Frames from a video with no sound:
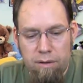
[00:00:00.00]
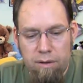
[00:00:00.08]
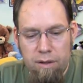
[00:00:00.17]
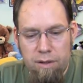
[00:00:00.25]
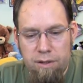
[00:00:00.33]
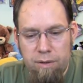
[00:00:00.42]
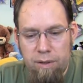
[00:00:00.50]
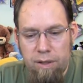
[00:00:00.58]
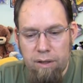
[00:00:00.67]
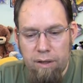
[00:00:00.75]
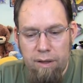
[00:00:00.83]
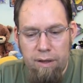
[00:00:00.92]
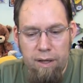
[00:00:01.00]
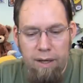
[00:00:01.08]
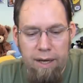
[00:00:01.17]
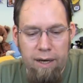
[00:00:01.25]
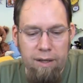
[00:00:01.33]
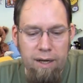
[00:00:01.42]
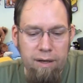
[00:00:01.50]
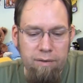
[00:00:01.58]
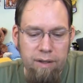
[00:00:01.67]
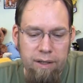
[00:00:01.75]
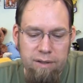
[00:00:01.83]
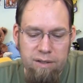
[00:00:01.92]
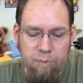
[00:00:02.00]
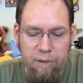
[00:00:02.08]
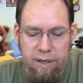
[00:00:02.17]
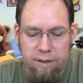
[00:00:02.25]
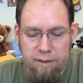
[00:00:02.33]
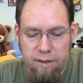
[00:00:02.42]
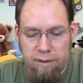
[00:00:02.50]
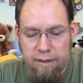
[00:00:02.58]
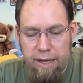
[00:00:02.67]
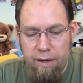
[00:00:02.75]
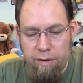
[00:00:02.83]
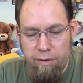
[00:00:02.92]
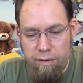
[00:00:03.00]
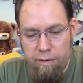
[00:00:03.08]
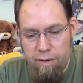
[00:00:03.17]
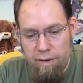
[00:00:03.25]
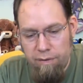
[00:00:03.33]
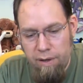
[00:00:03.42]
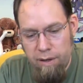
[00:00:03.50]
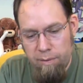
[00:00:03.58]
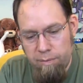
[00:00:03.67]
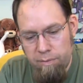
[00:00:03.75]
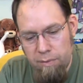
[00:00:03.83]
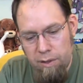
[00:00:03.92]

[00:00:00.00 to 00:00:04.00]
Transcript: cartoony looking thing. He had a lot of like spikes and nails and stuff on him.